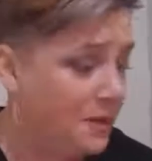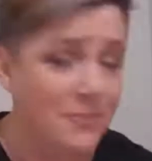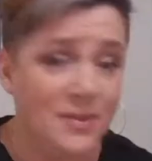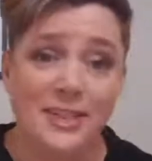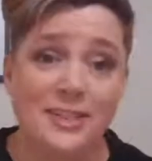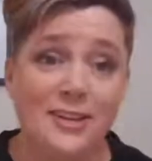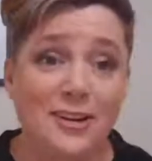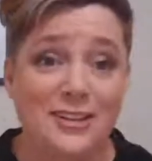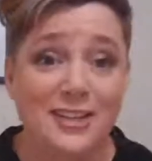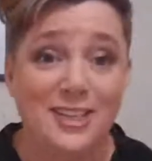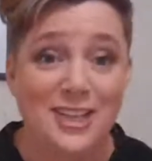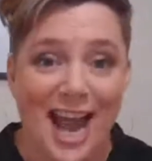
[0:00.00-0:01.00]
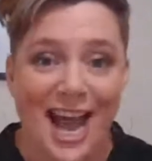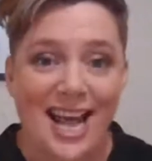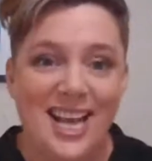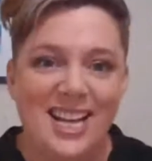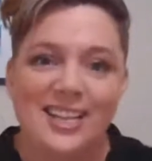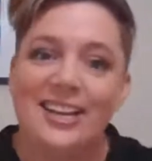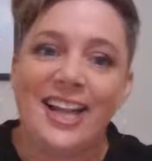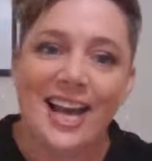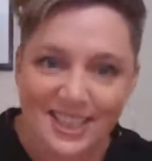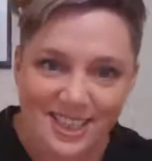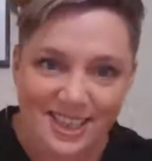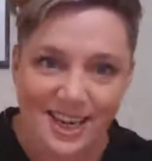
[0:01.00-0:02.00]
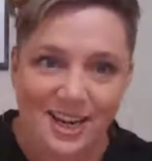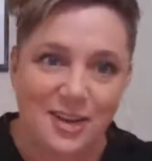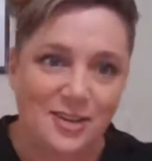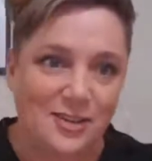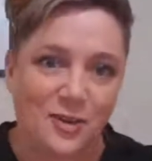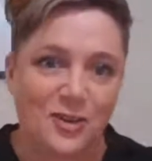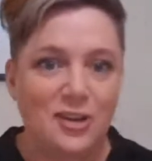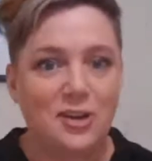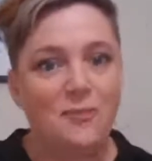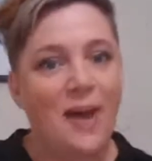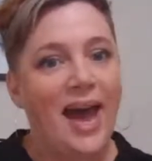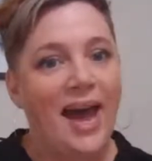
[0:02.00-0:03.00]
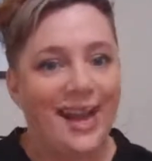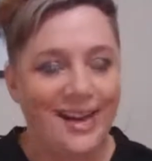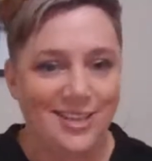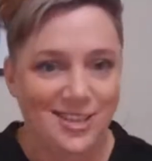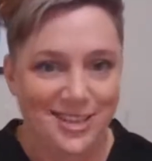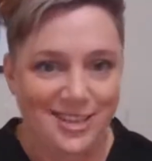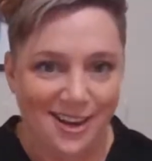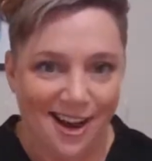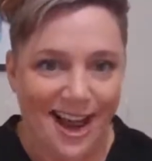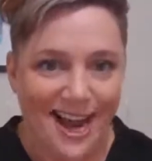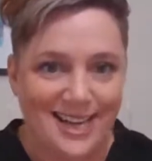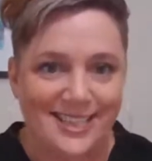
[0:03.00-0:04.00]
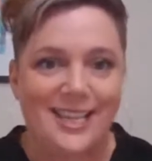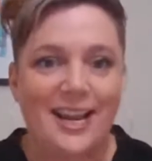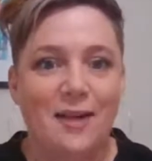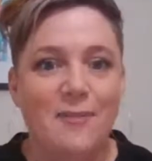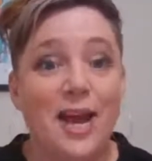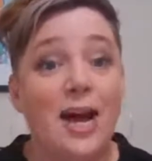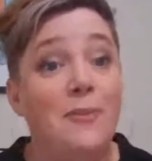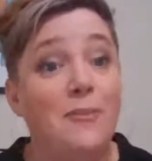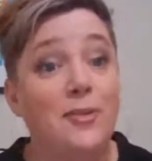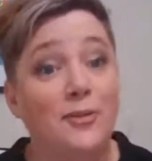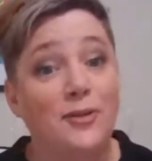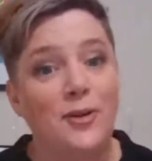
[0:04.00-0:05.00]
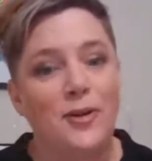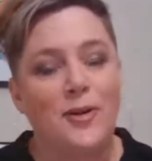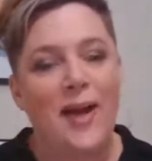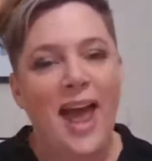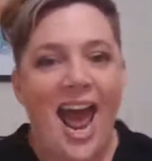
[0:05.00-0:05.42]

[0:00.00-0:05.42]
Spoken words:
business owners this year. So last year you saw the new page design setup come through,